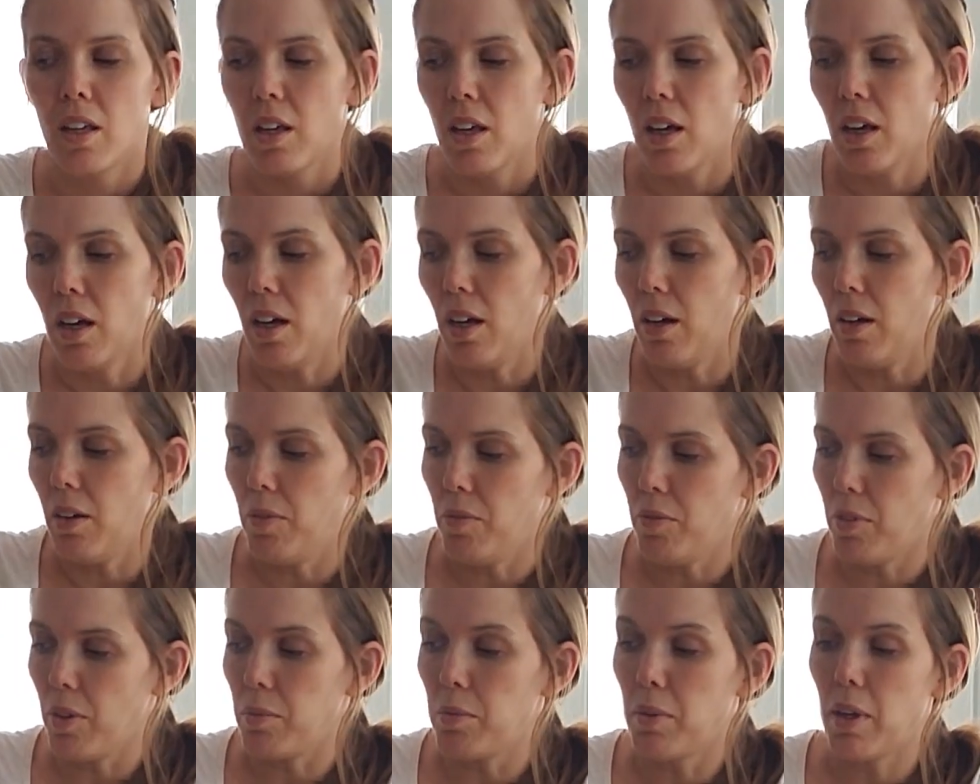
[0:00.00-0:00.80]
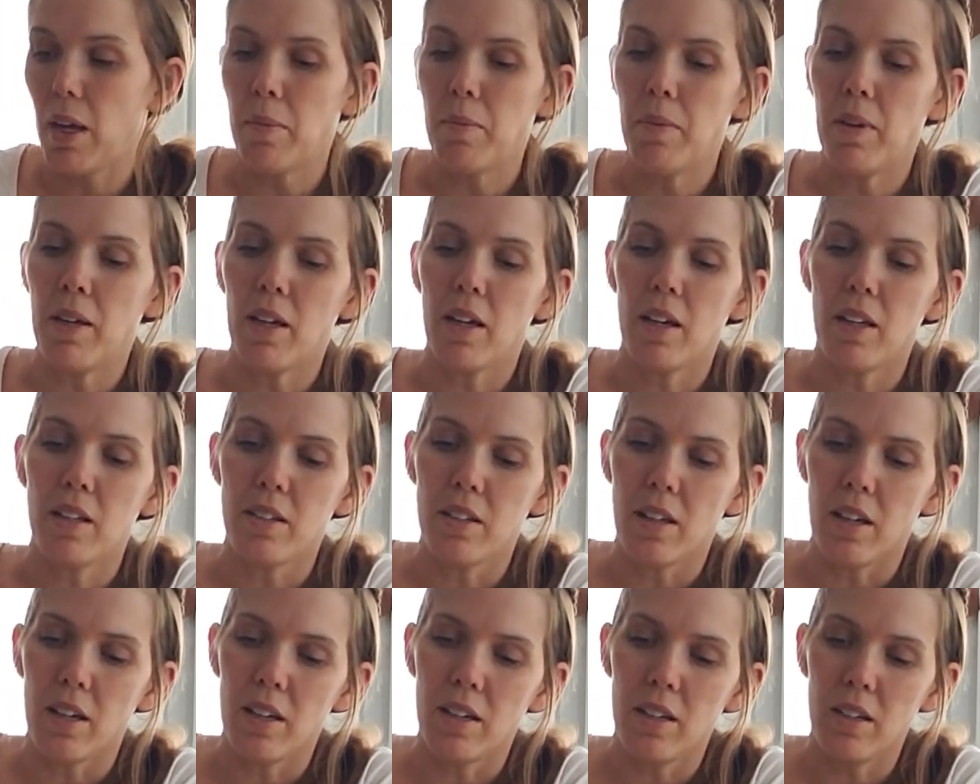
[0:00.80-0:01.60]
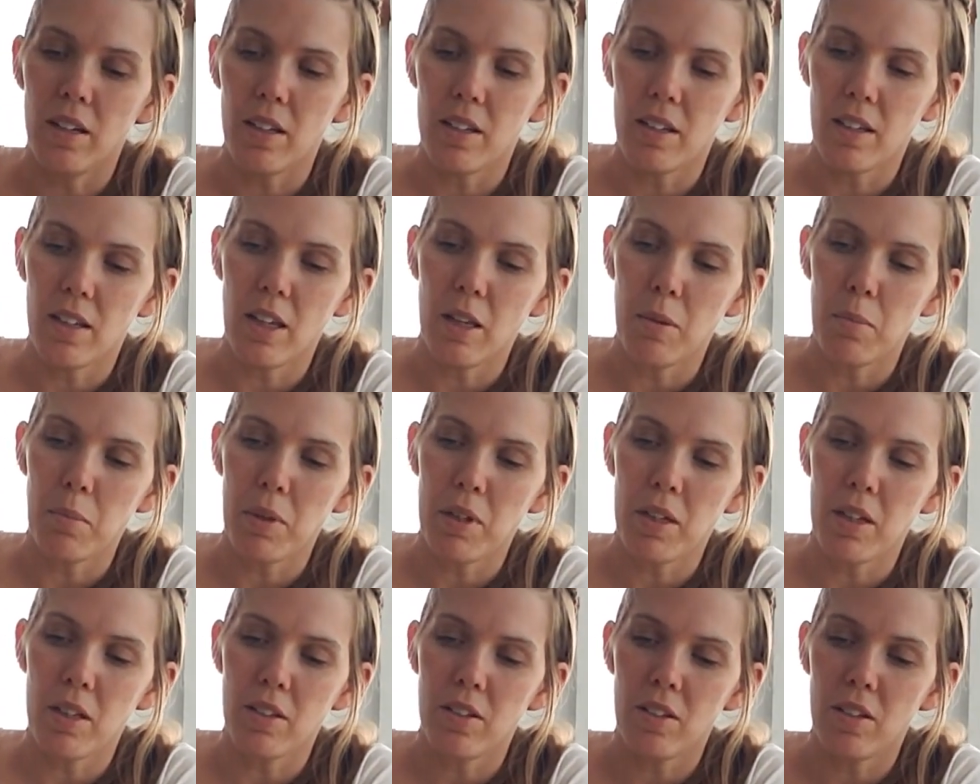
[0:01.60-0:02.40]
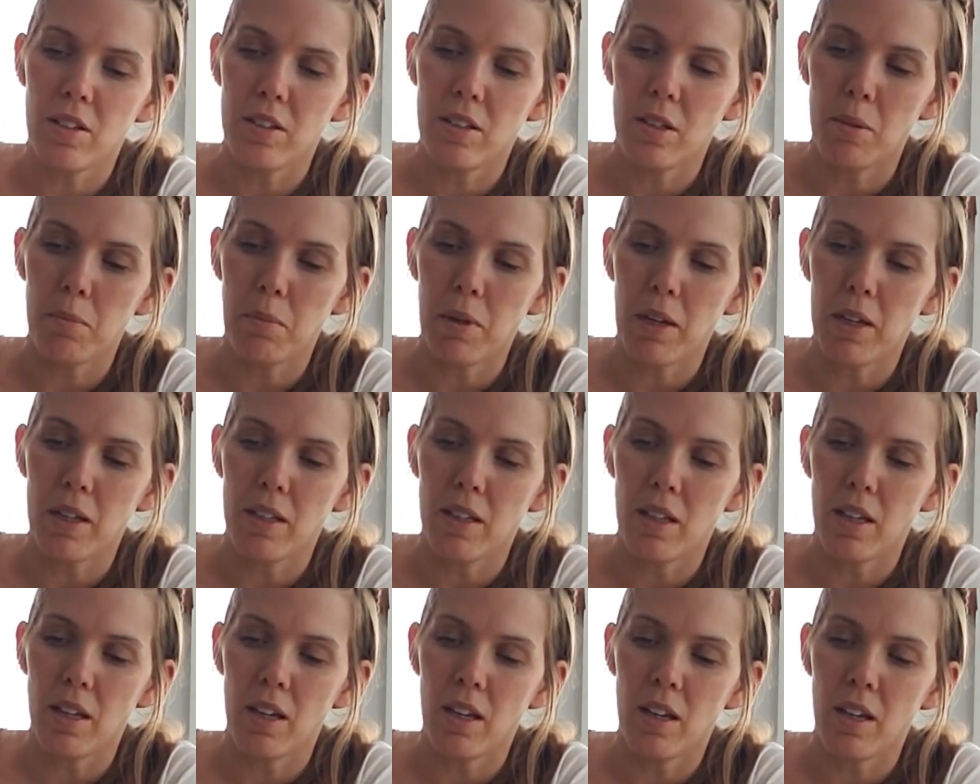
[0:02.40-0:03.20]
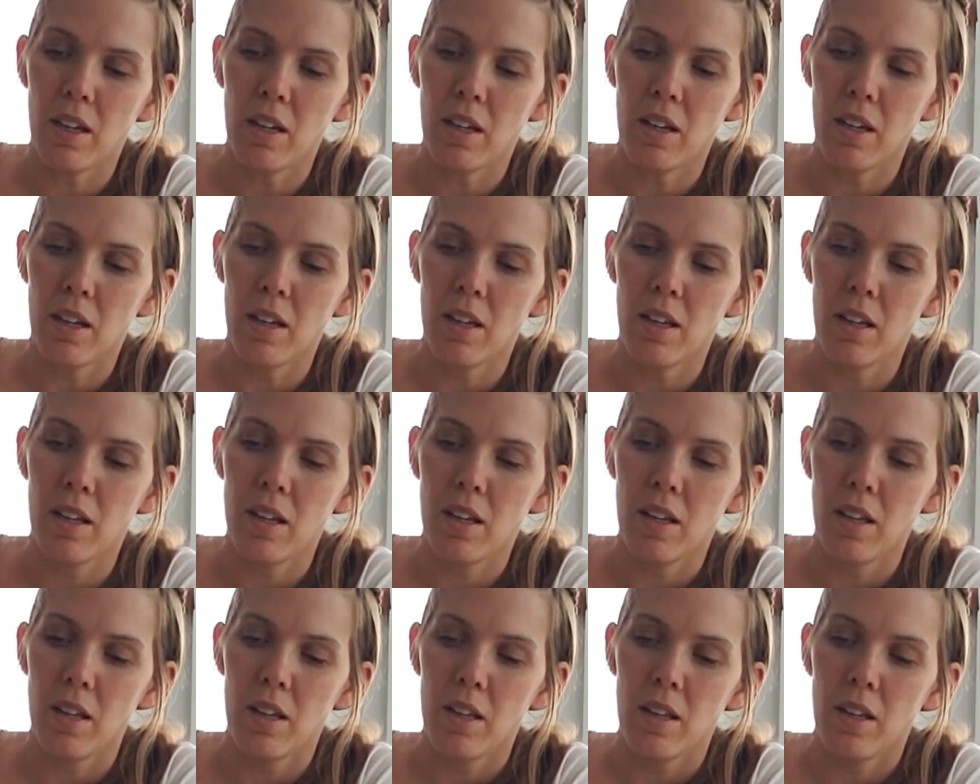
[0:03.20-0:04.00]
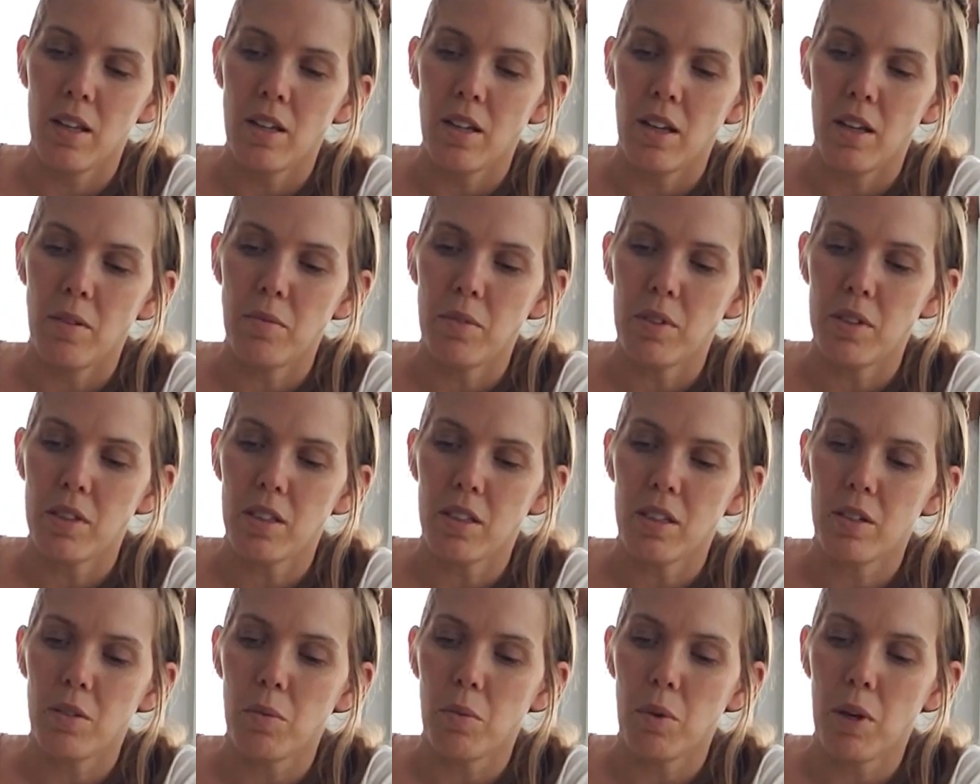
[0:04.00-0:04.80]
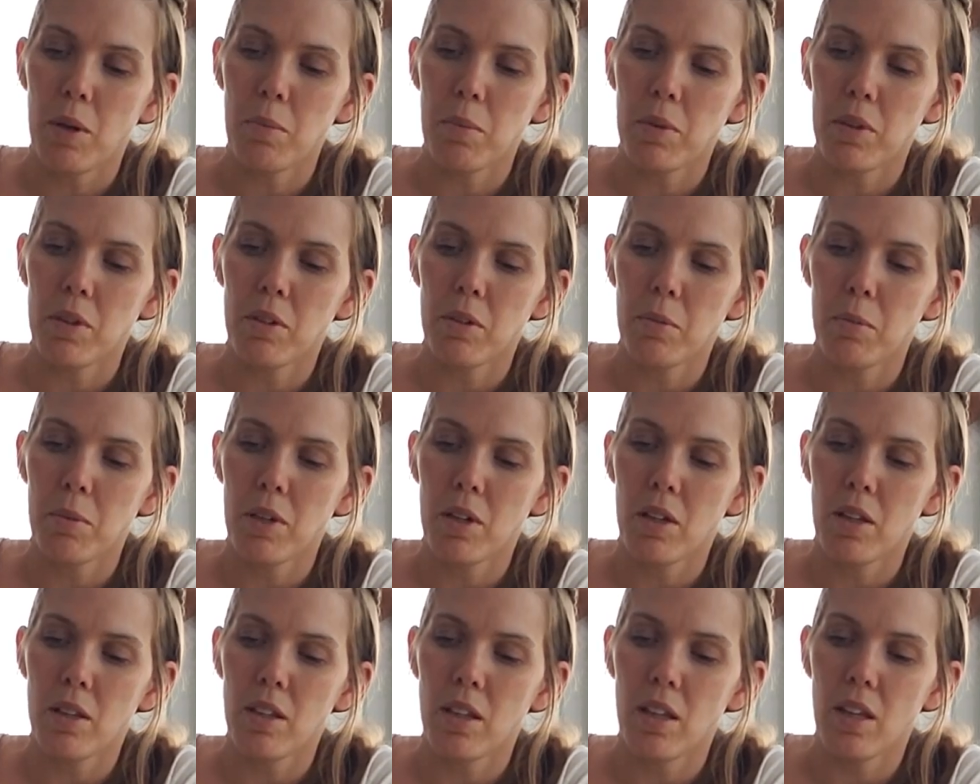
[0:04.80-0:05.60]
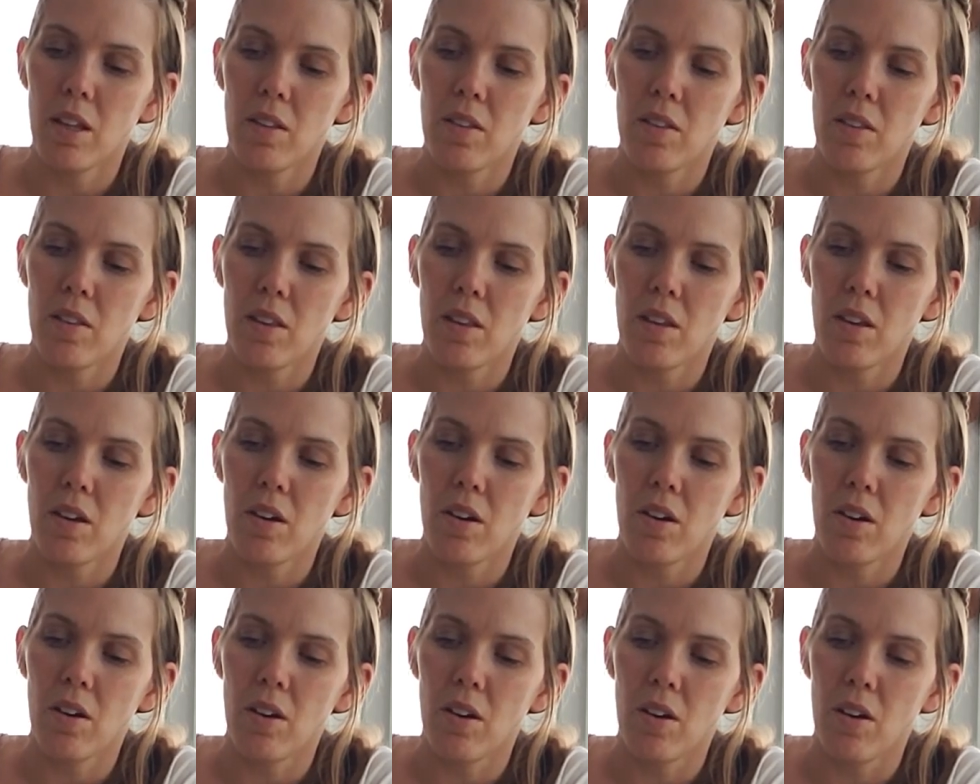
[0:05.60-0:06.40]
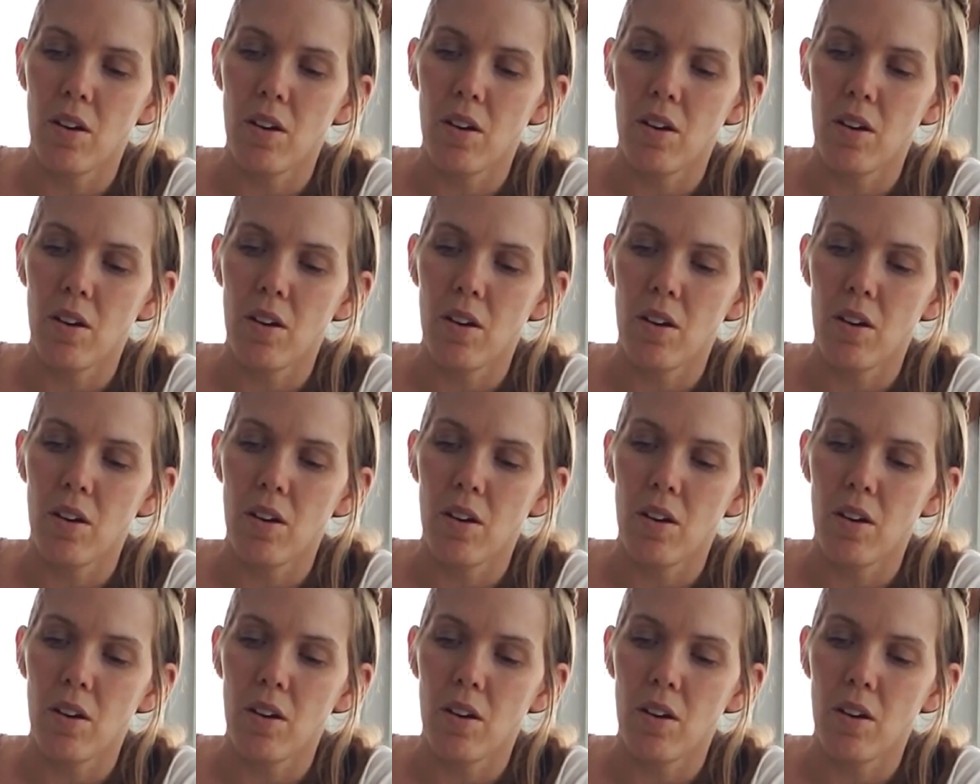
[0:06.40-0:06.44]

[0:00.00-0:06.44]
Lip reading: from coming undone and keep it easy to maintain. I'm just going to wipe a little bit on the ends there.